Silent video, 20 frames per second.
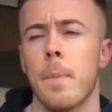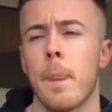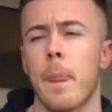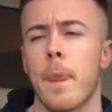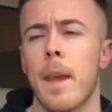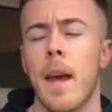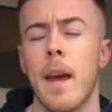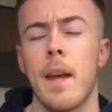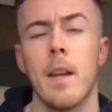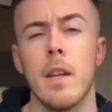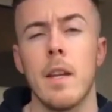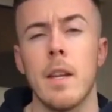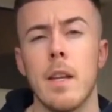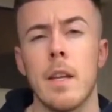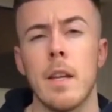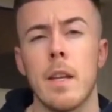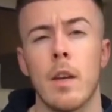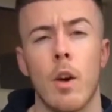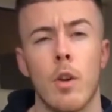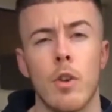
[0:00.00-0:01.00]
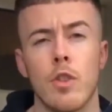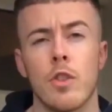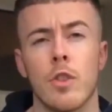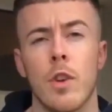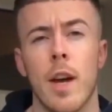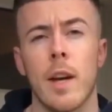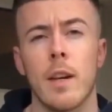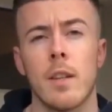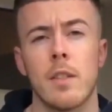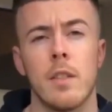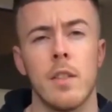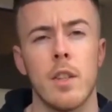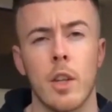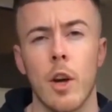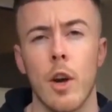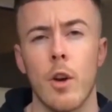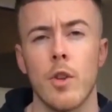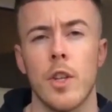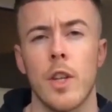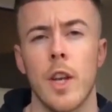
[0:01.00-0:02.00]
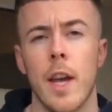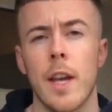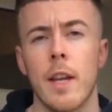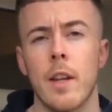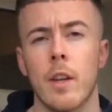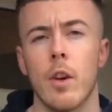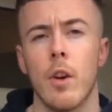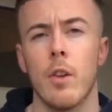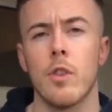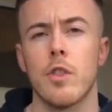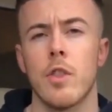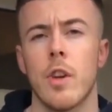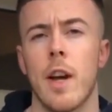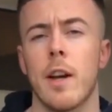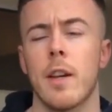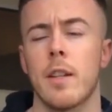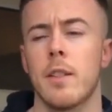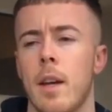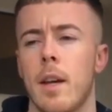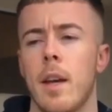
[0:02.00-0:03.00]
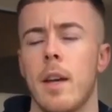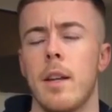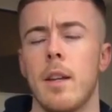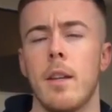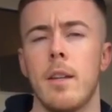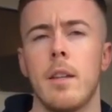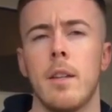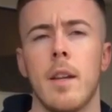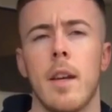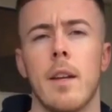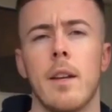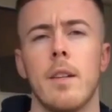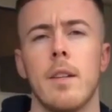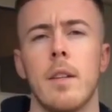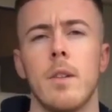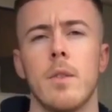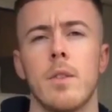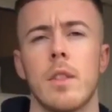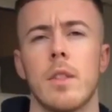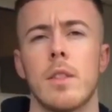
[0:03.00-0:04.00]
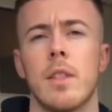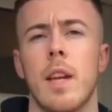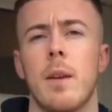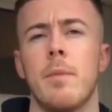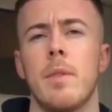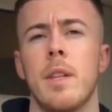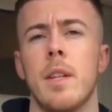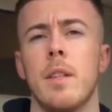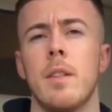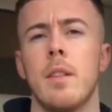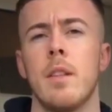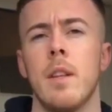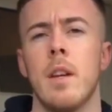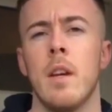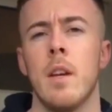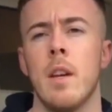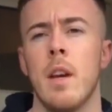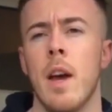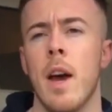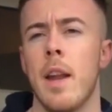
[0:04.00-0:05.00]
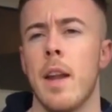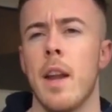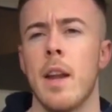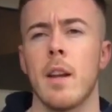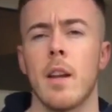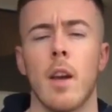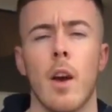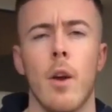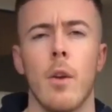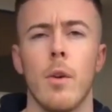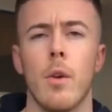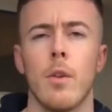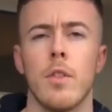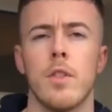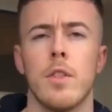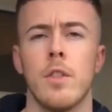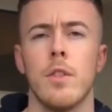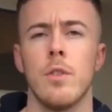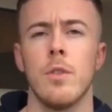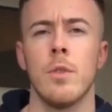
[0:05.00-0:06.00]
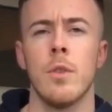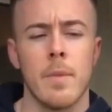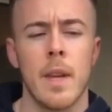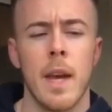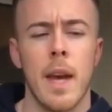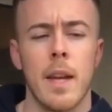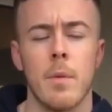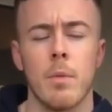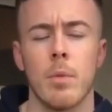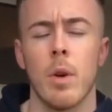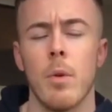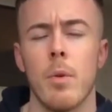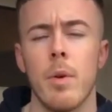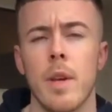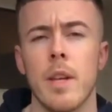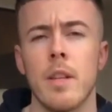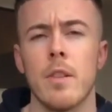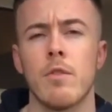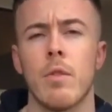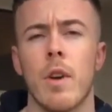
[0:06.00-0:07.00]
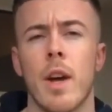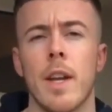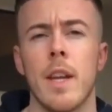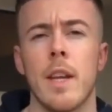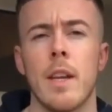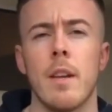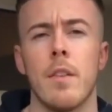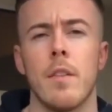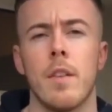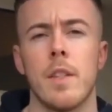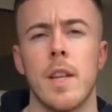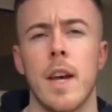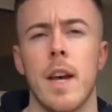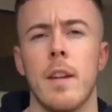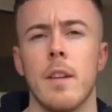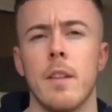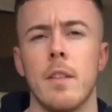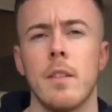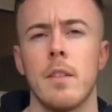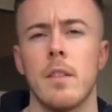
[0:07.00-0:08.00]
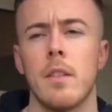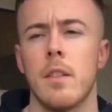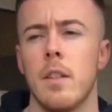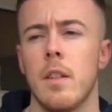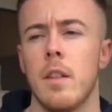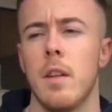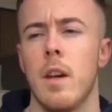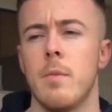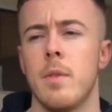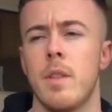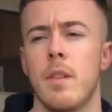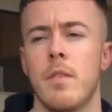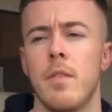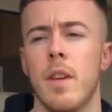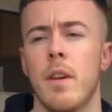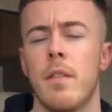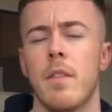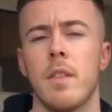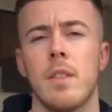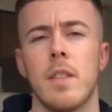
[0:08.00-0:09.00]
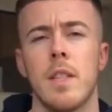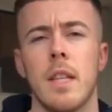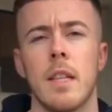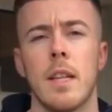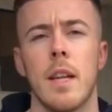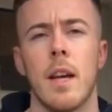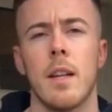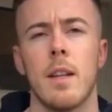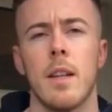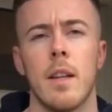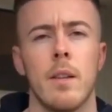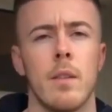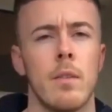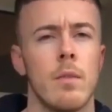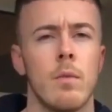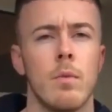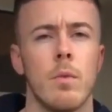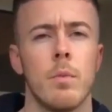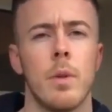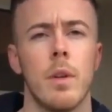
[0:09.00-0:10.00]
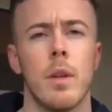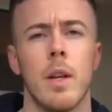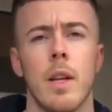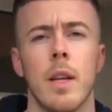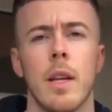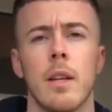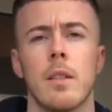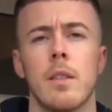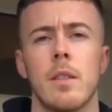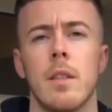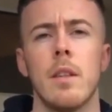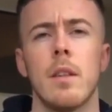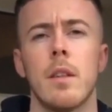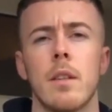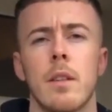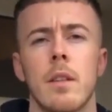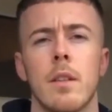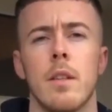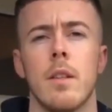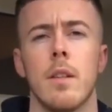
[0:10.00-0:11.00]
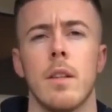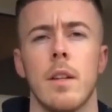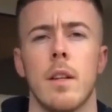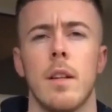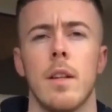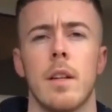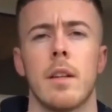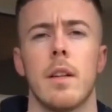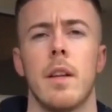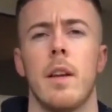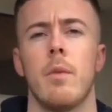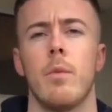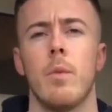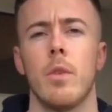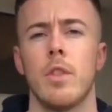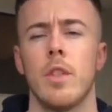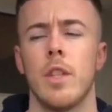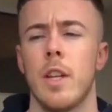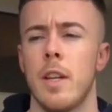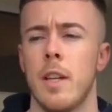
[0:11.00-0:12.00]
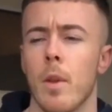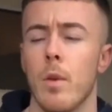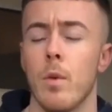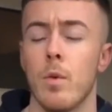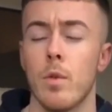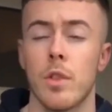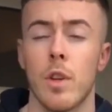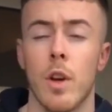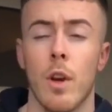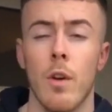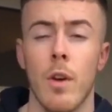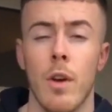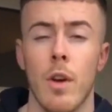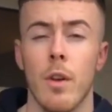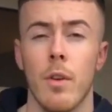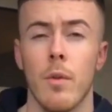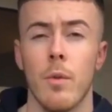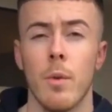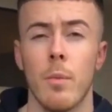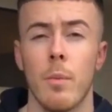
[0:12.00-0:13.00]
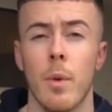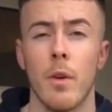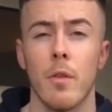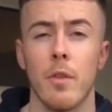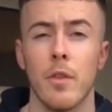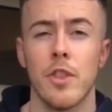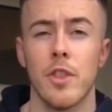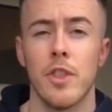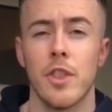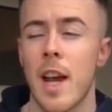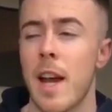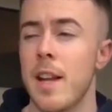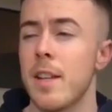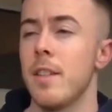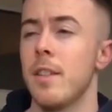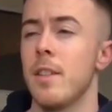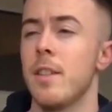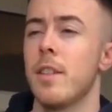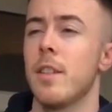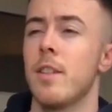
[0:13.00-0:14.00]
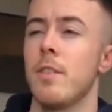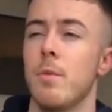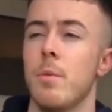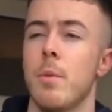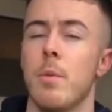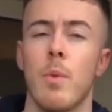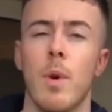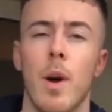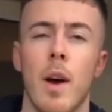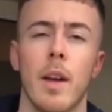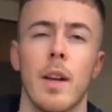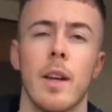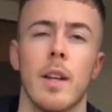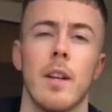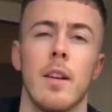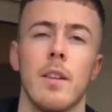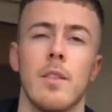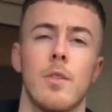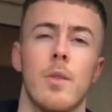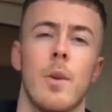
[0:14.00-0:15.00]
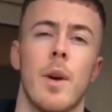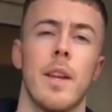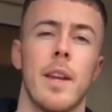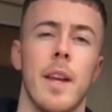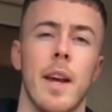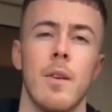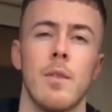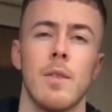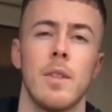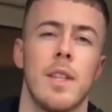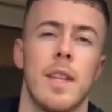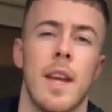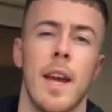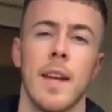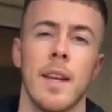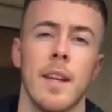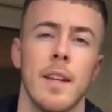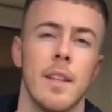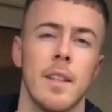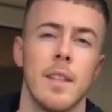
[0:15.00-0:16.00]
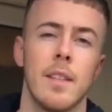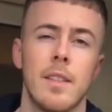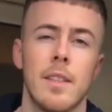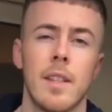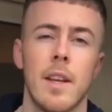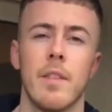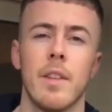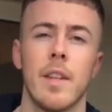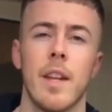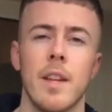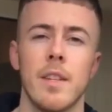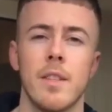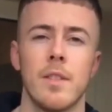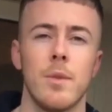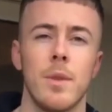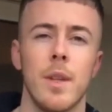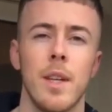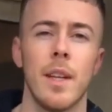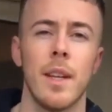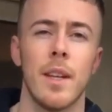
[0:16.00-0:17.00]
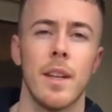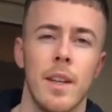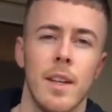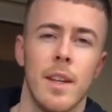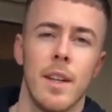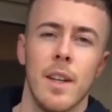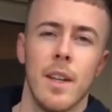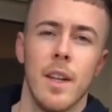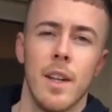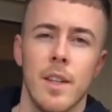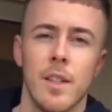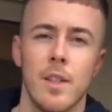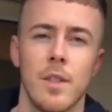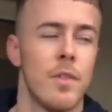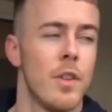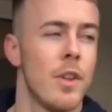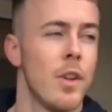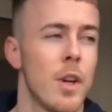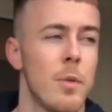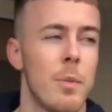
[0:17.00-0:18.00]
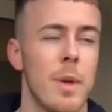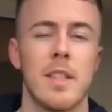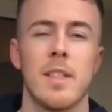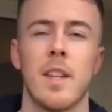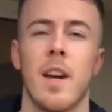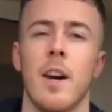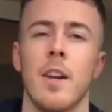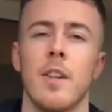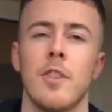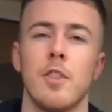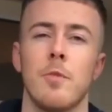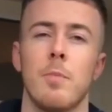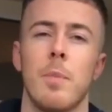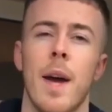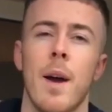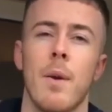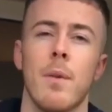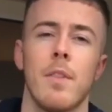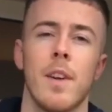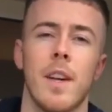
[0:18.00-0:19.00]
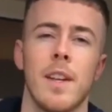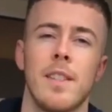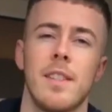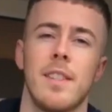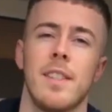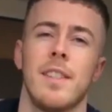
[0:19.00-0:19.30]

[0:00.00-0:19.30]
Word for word: getting the contracts negotiating the contracts getting the, getting the deals accepted and then going on to getting the properties ready for tenants so if you haven't seen that then put a link so you can you can click that and watch it also we're both shattered because we've been working like 20 hours a day seven days a week so if we look a bit tired just bear with us